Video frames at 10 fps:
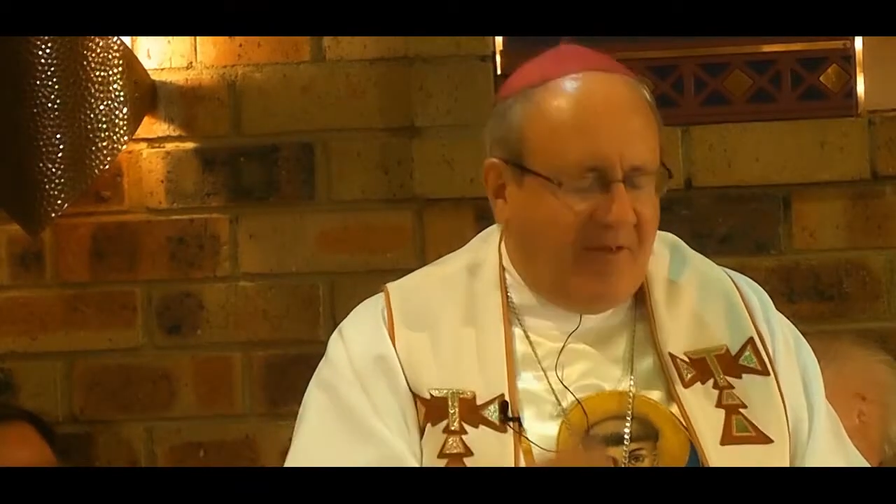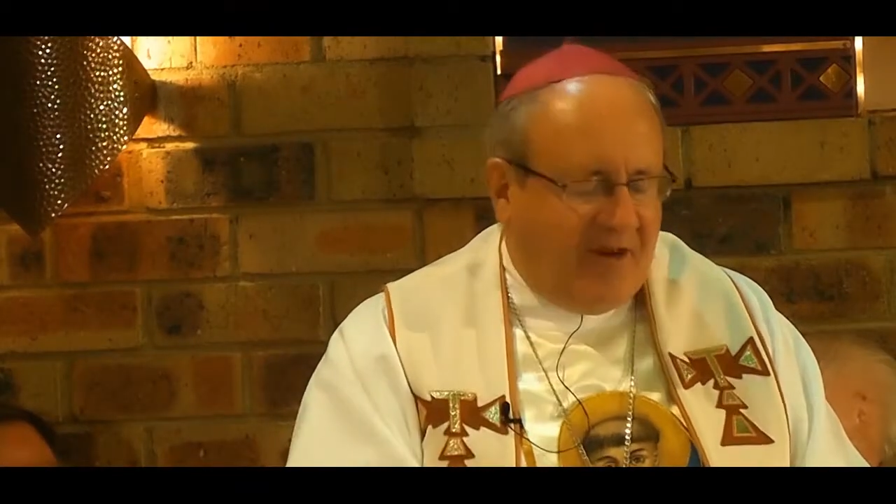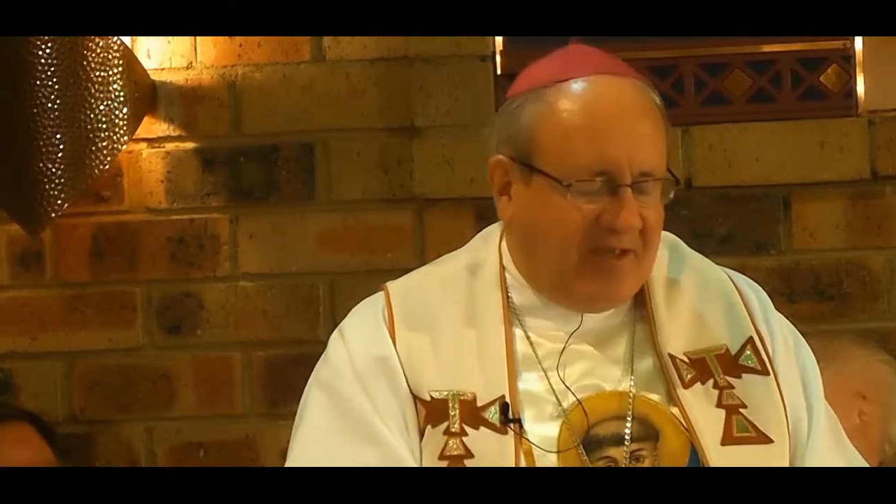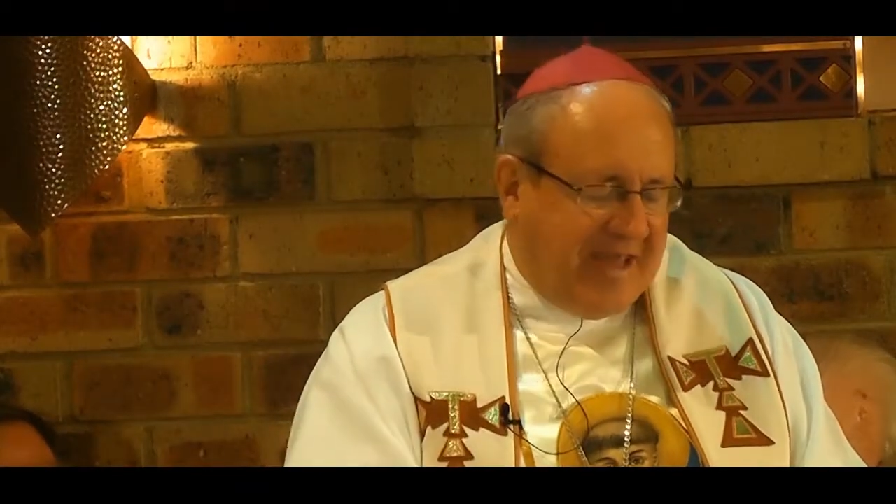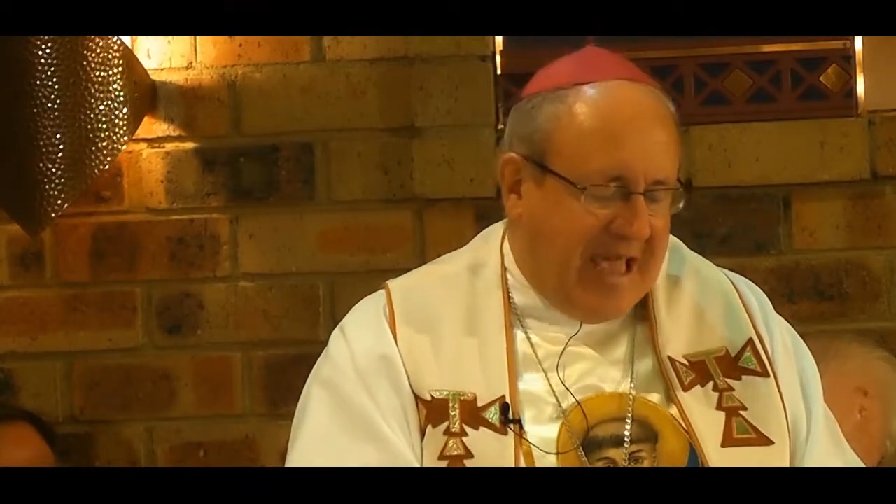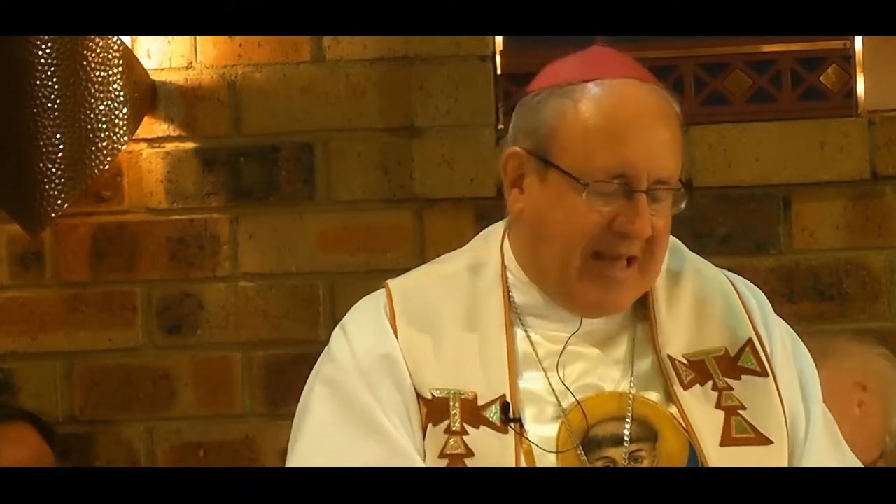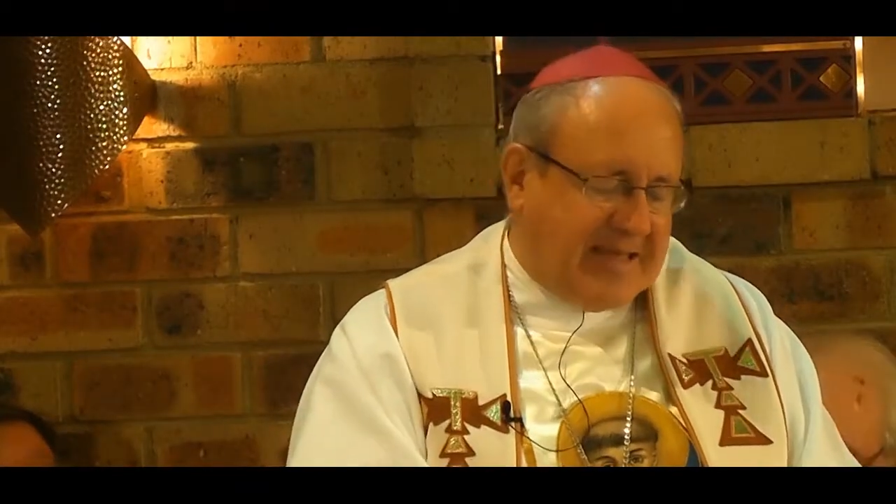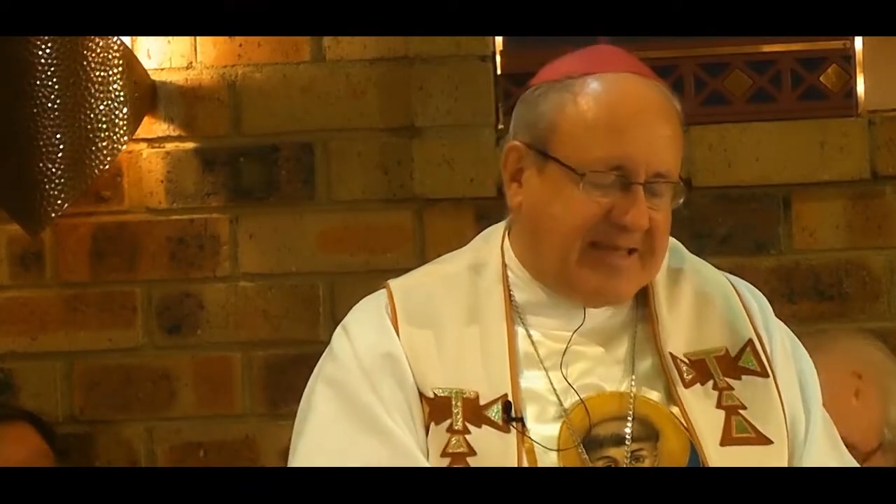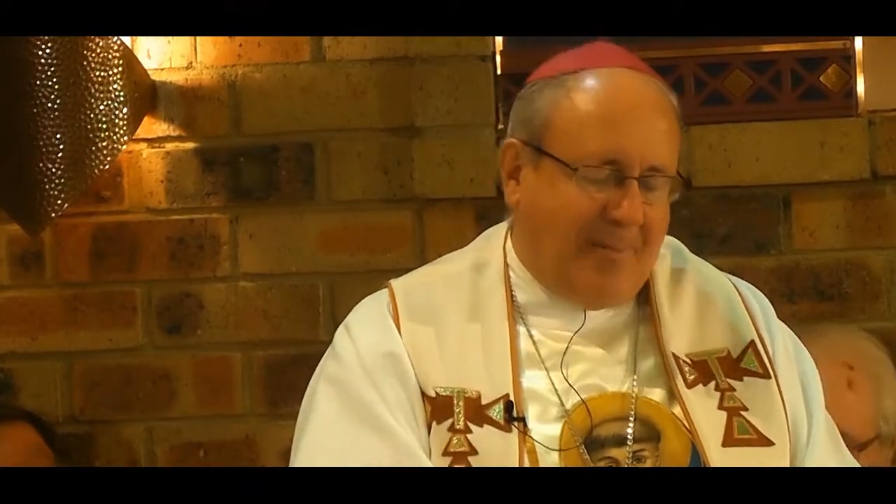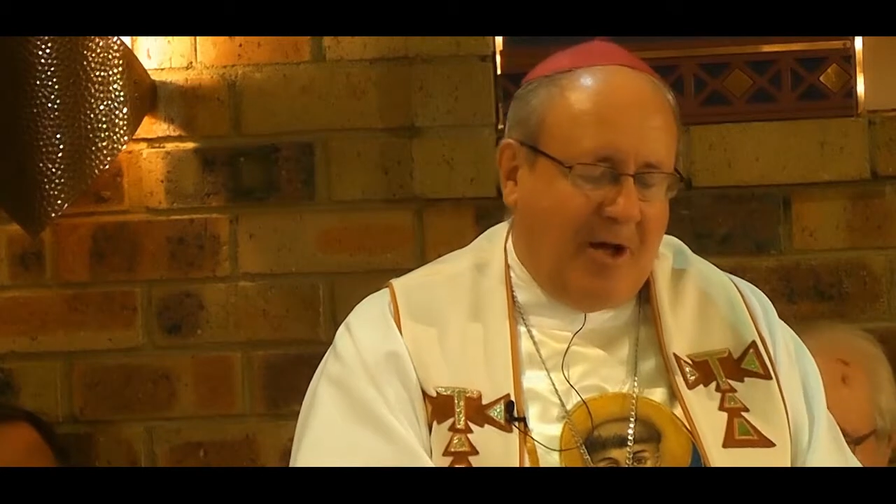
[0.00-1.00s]
everything
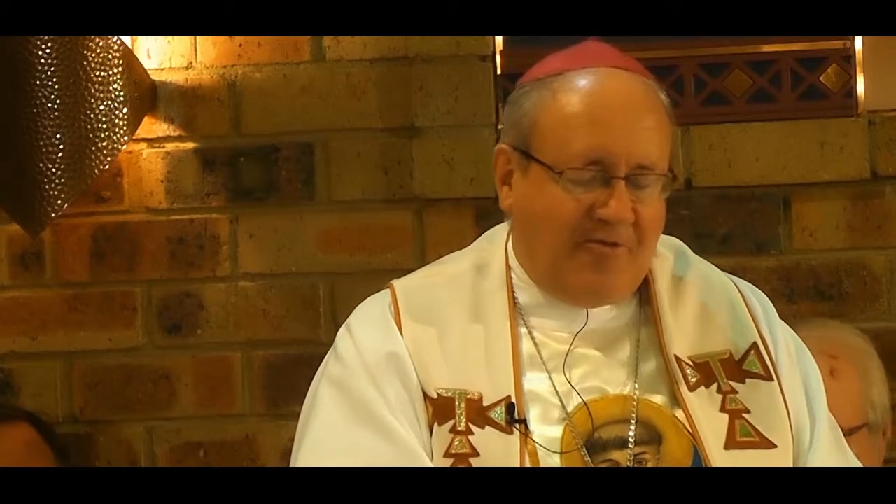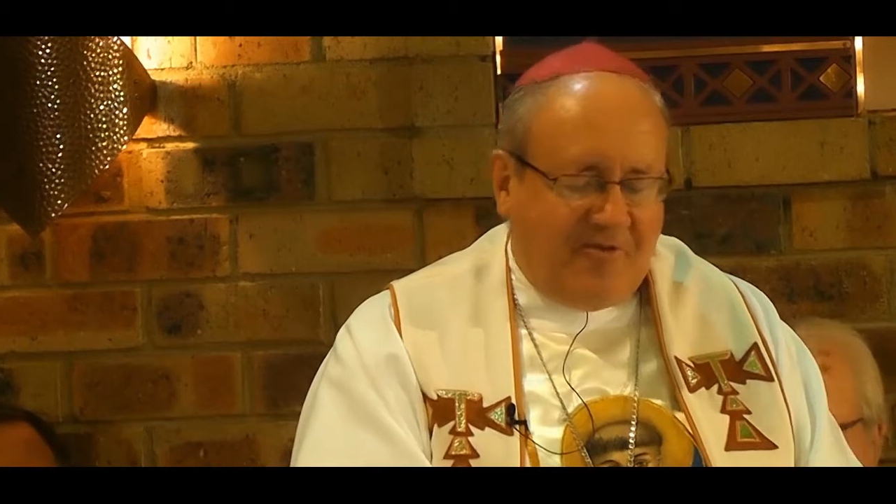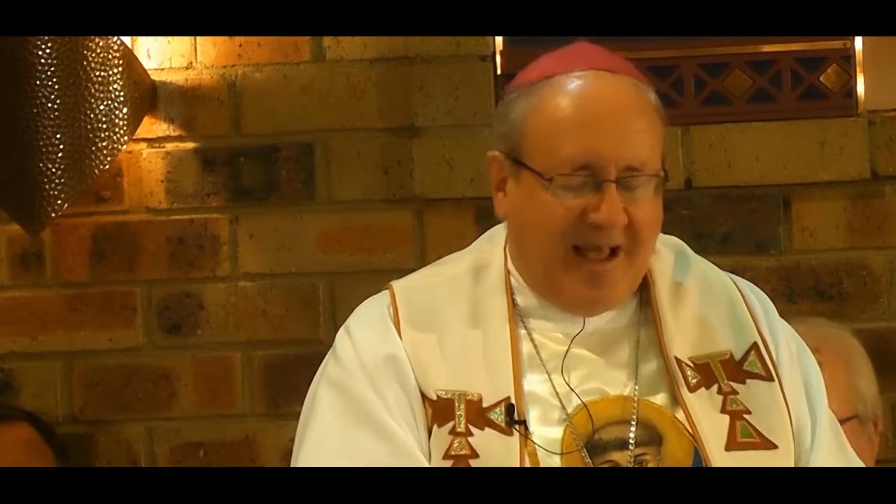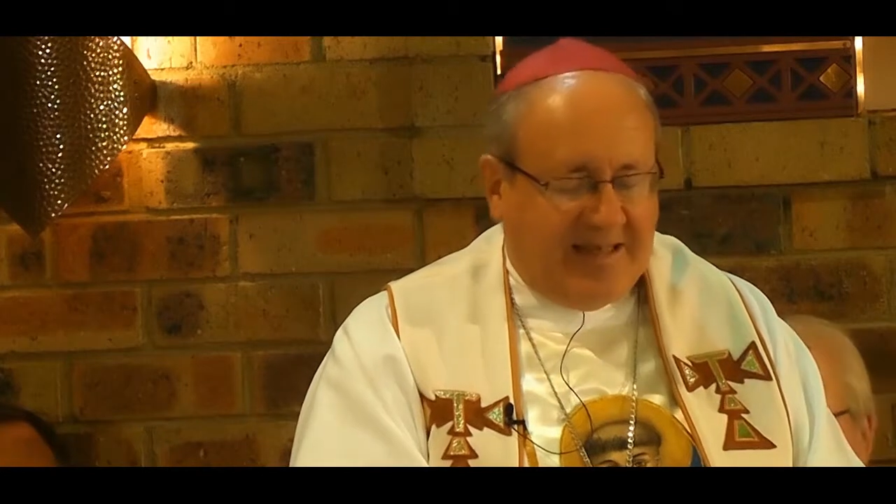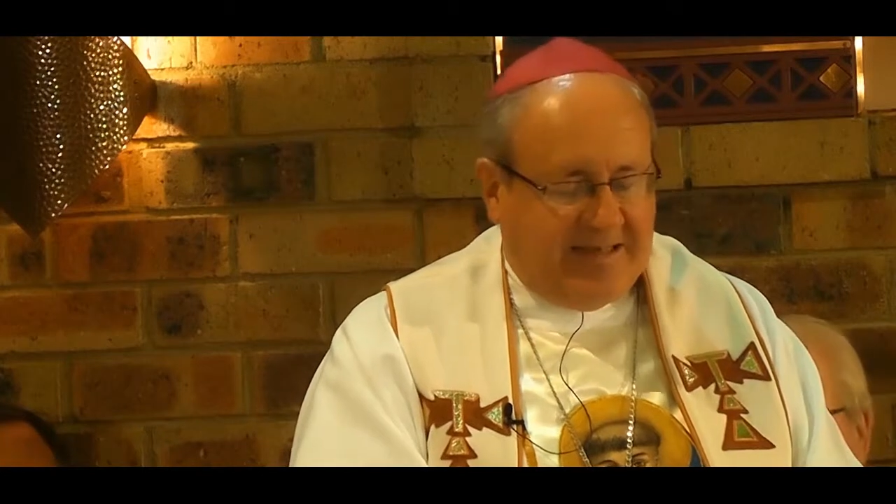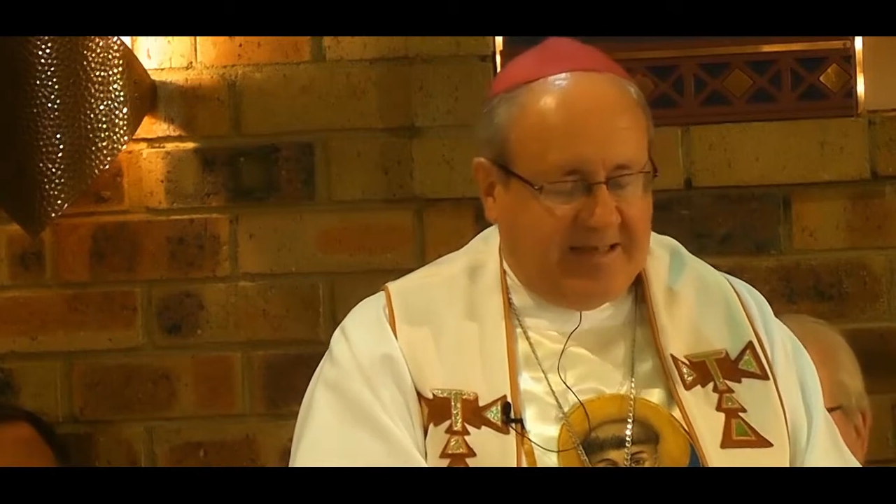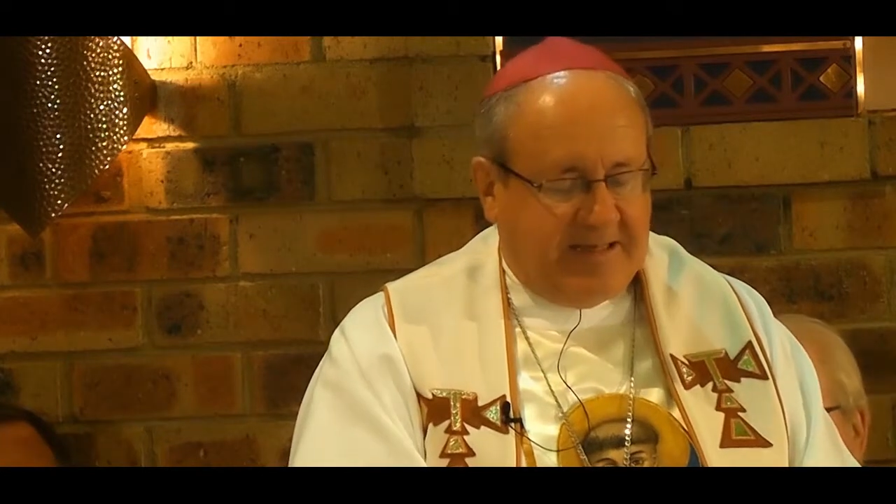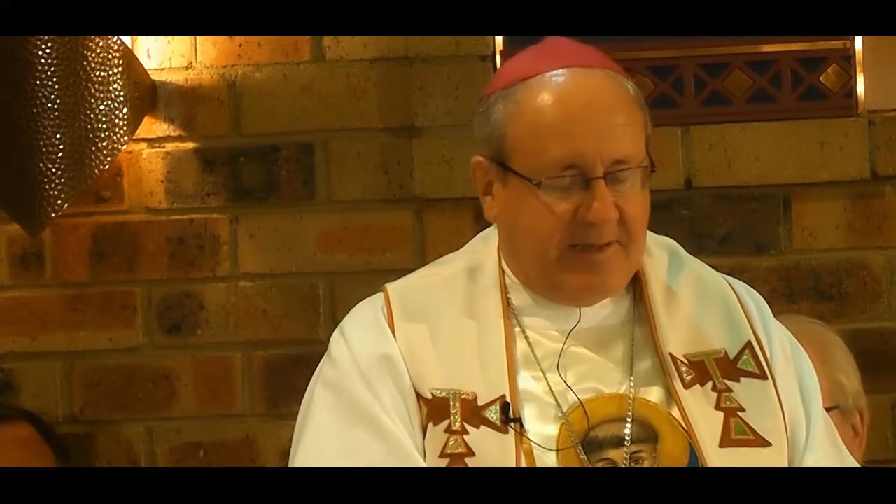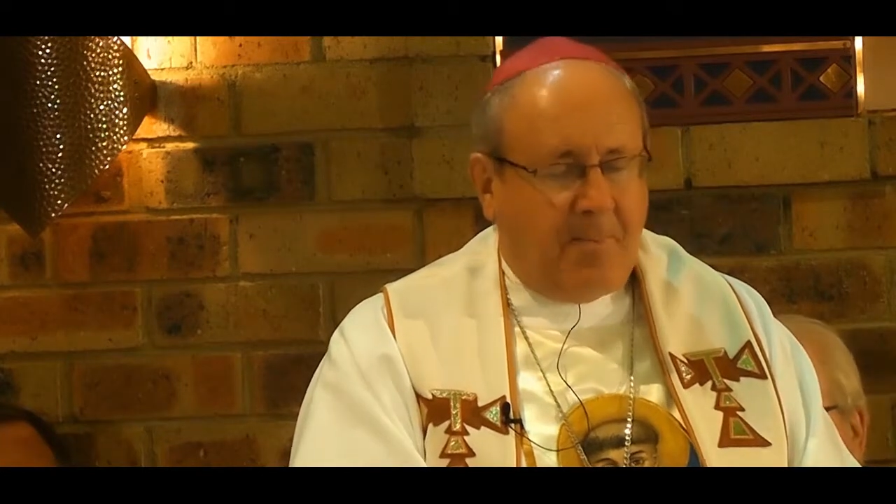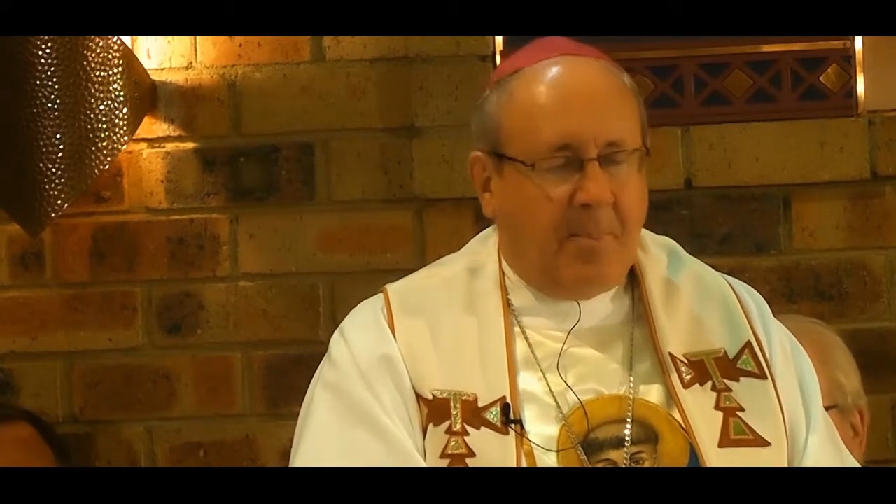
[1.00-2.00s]
else about Francis.